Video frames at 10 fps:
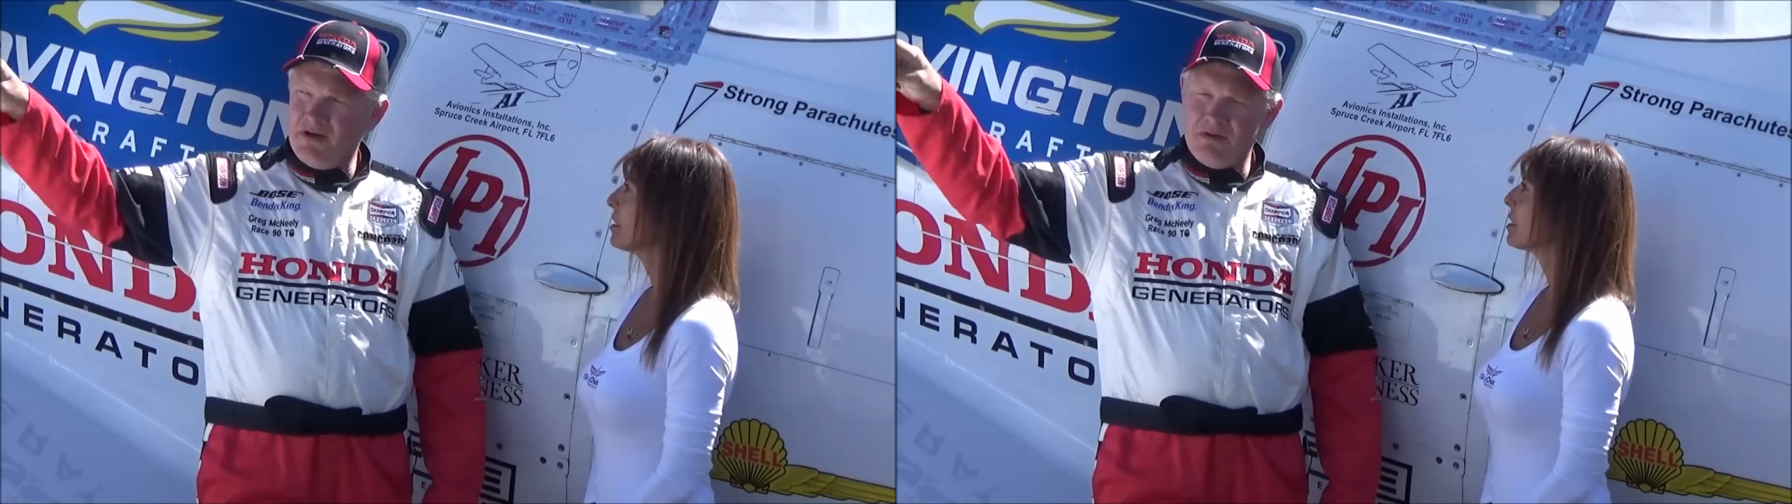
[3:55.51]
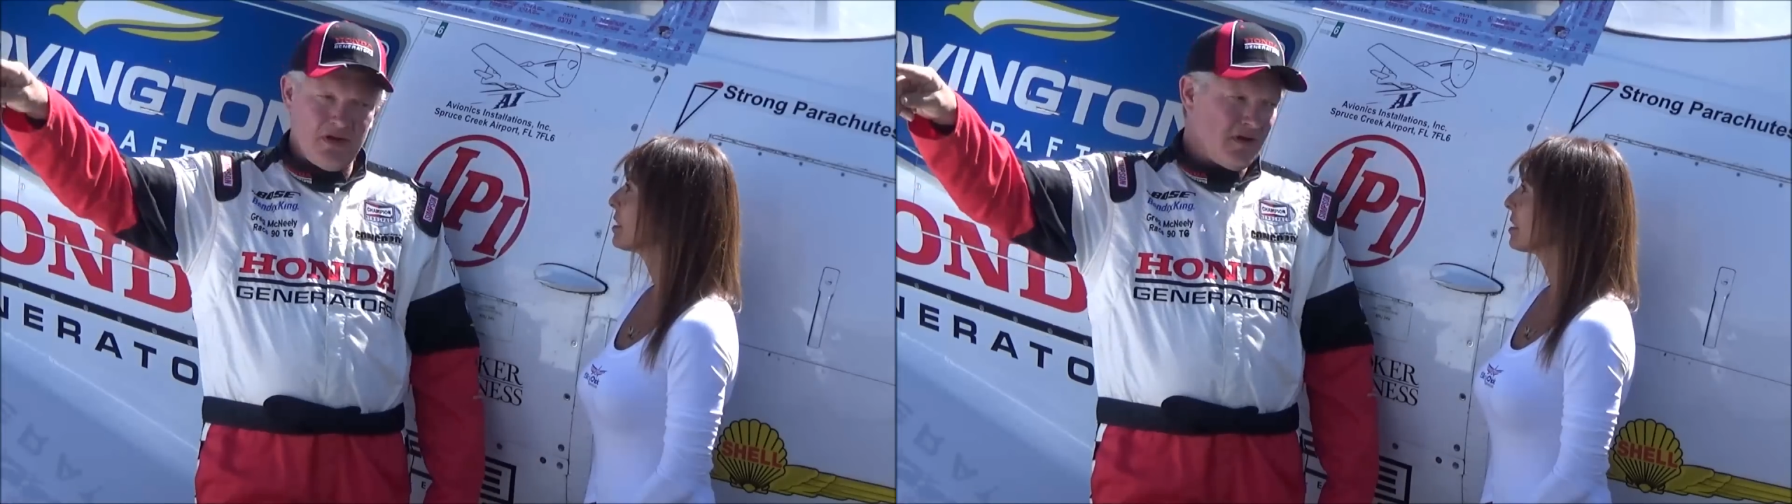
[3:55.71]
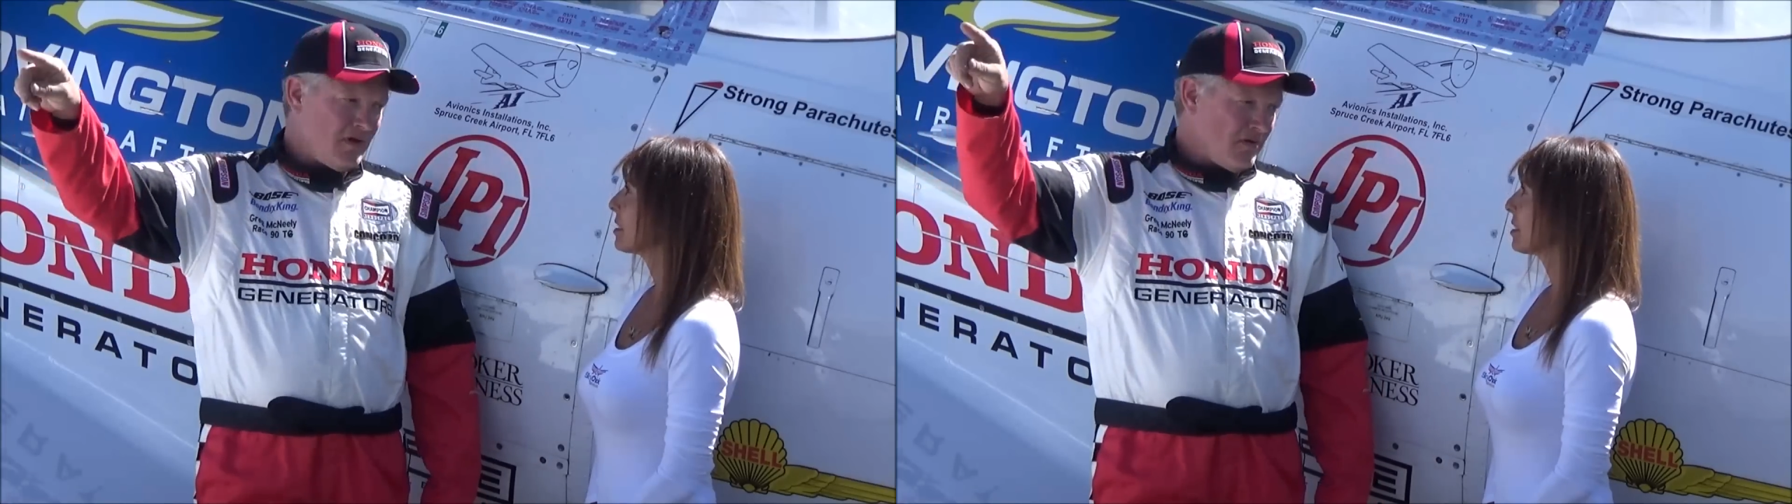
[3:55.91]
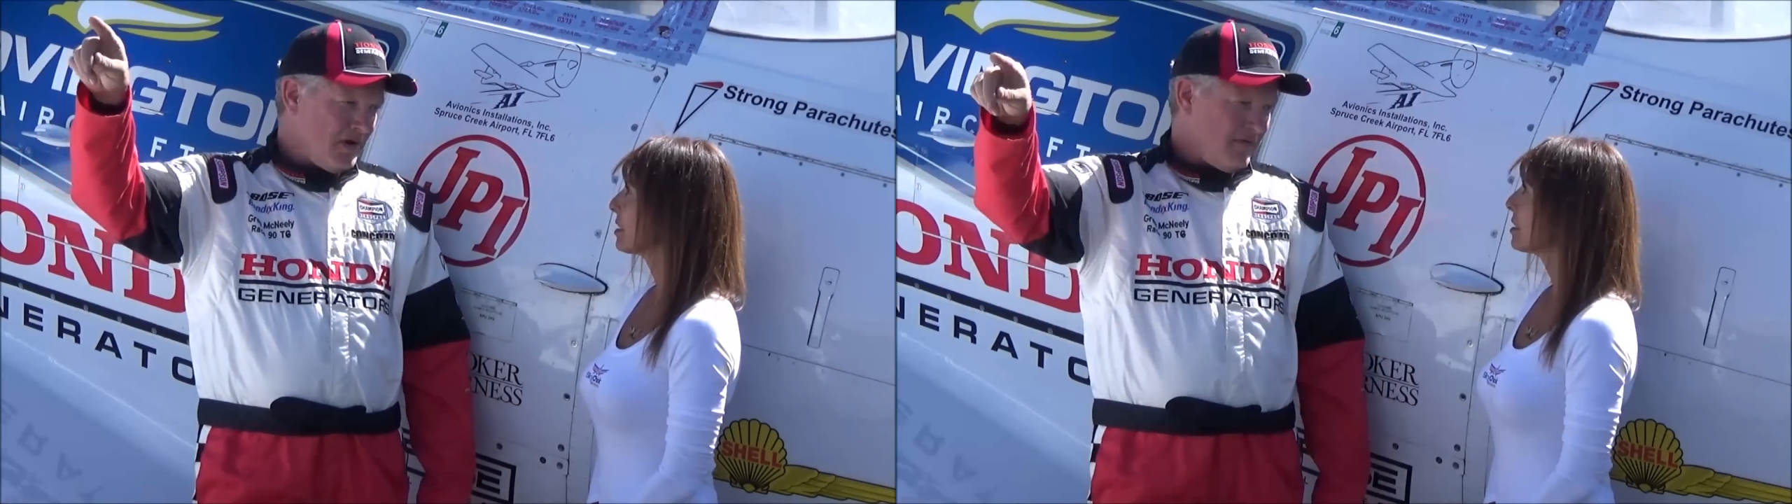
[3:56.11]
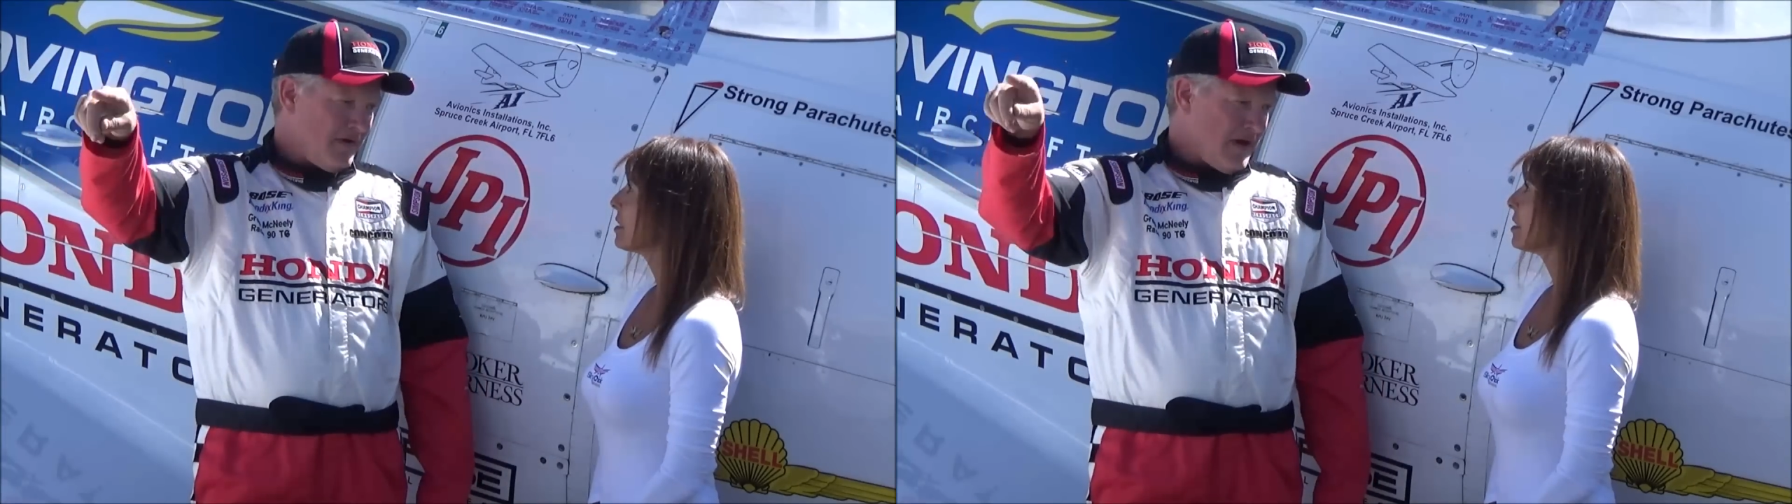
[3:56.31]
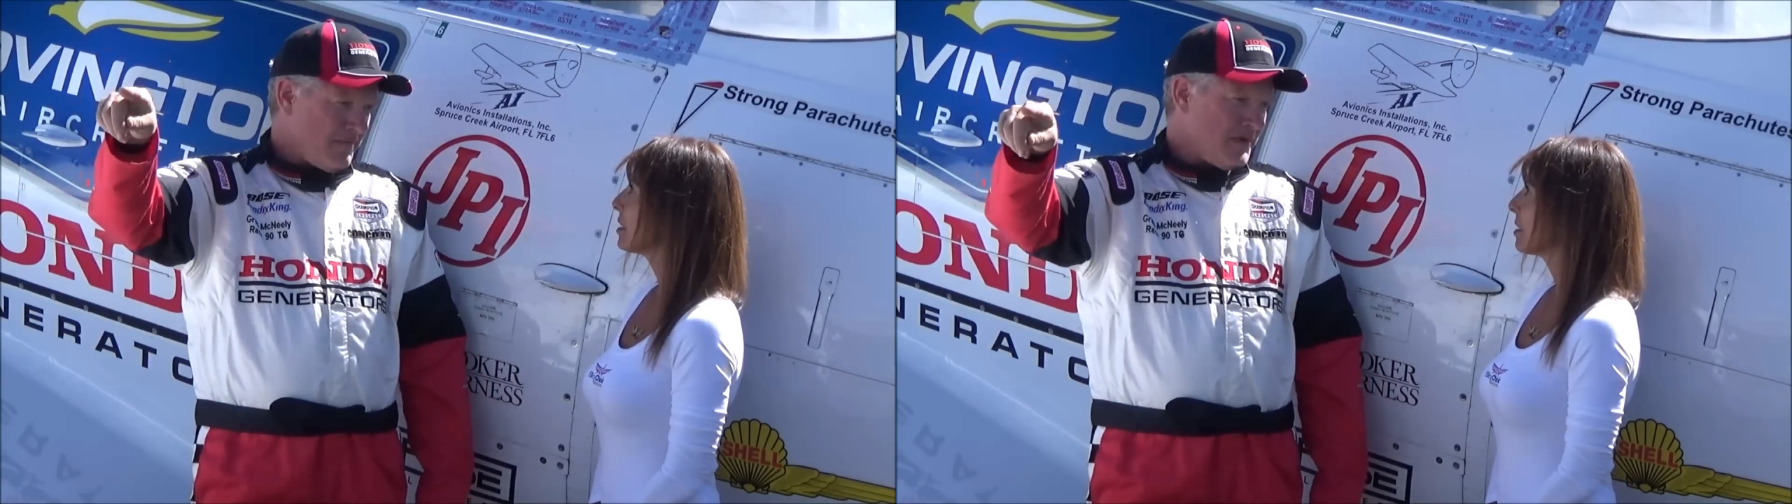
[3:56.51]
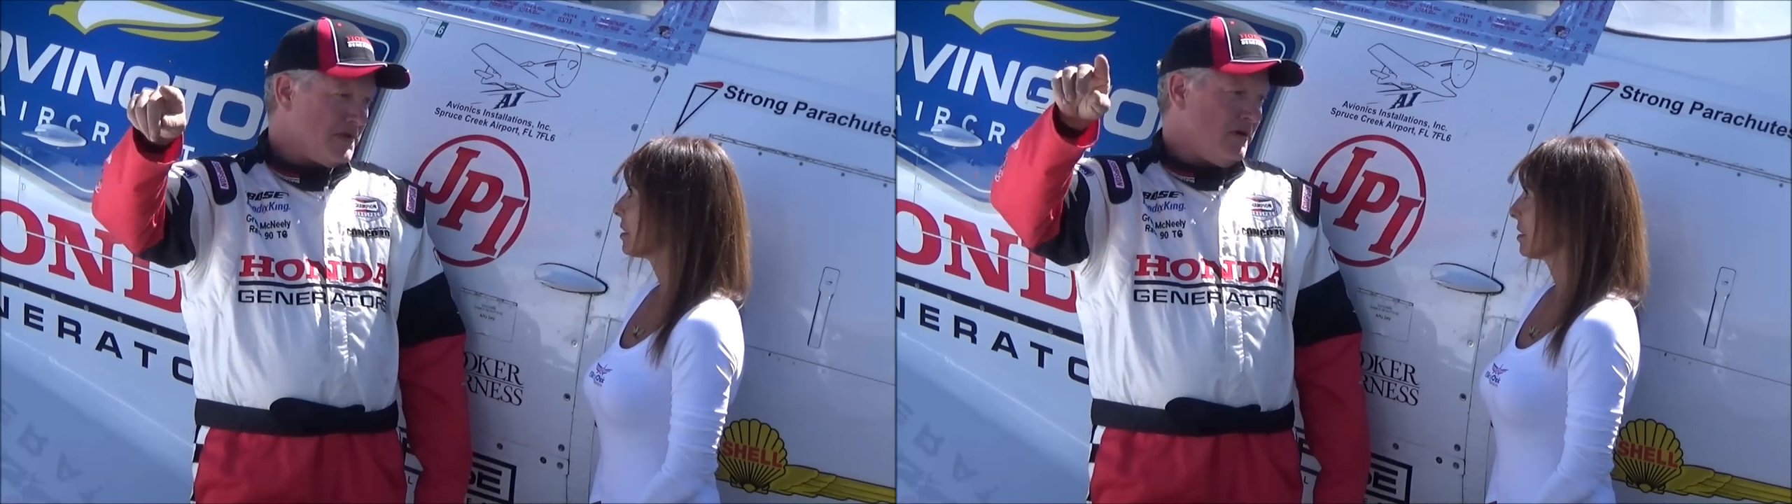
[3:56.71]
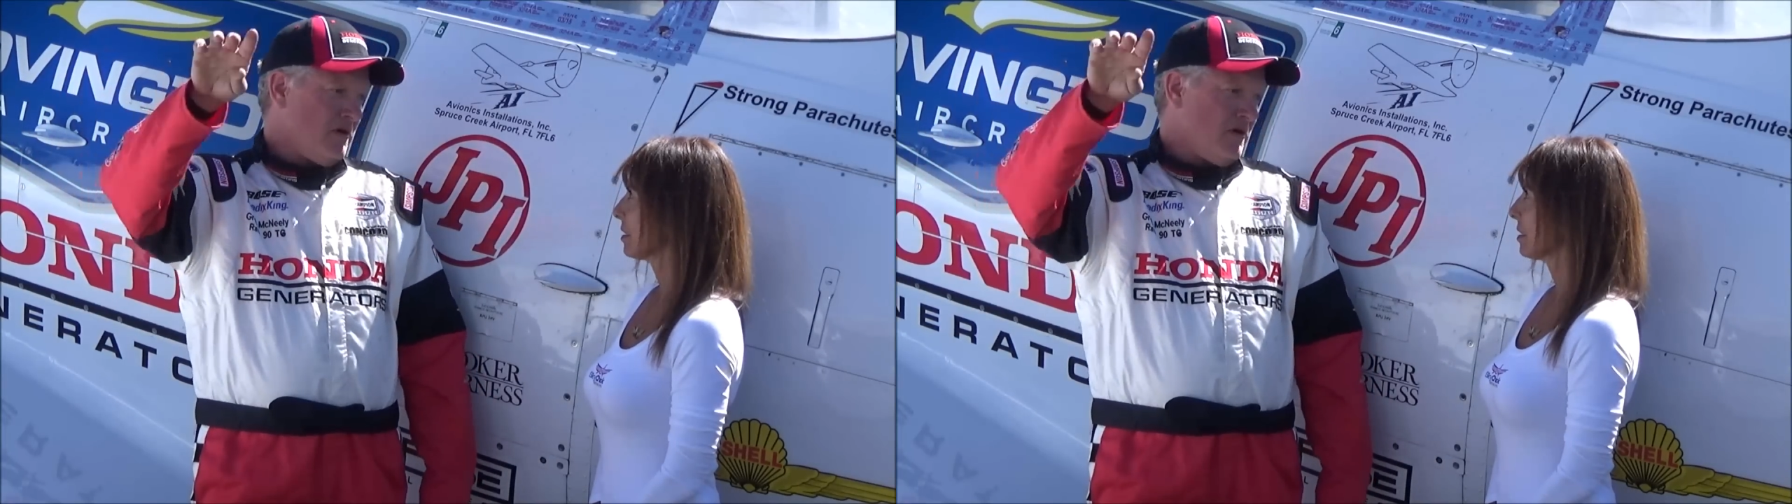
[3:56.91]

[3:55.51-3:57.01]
you're thinking, okay, if it happens here,